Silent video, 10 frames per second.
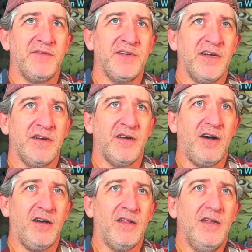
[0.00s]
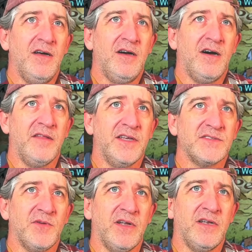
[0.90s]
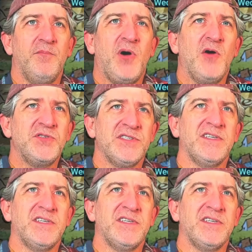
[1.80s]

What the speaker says: done it at all on this one. Potion